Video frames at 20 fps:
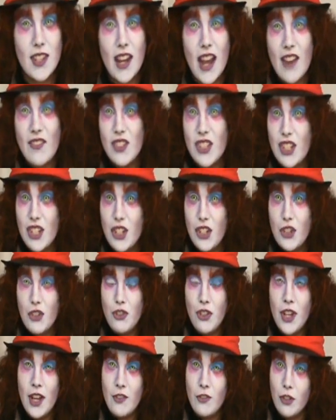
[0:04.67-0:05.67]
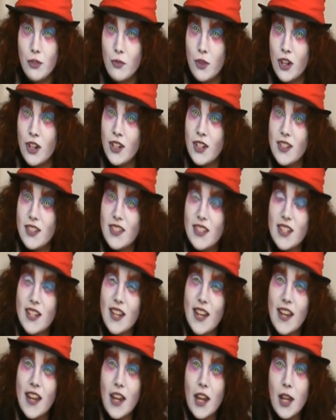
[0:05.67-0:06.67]
Good afternoon, everyone.
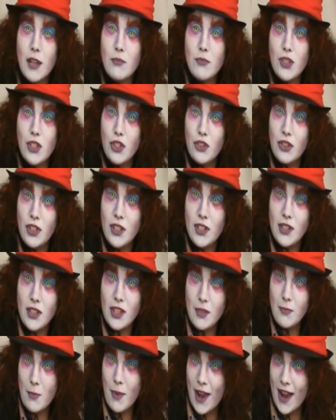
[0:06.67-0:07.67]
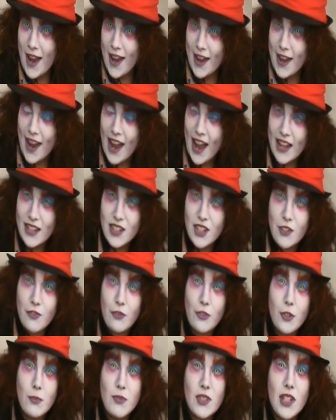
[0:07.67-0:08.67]
Today I am doing the Mad Hatter
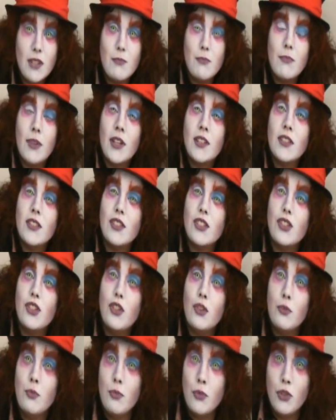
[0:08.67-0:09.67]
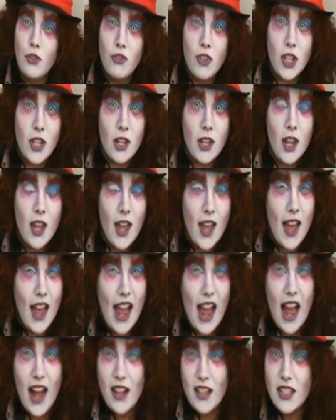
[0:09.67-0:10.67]
from Tim Burton's new movie,
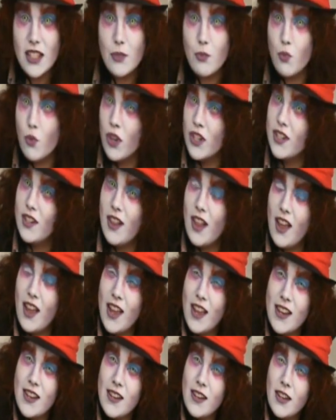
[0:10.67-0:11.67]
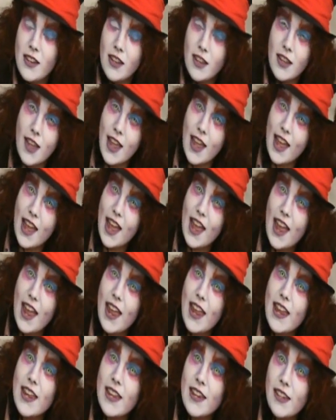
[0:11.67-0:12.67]
Alice in Wonderland.
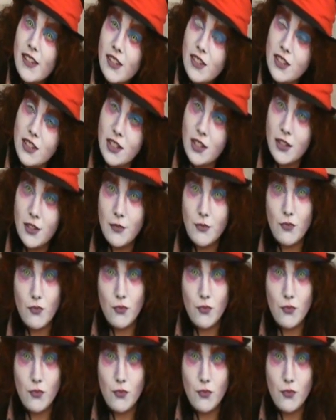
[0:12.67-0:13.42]
And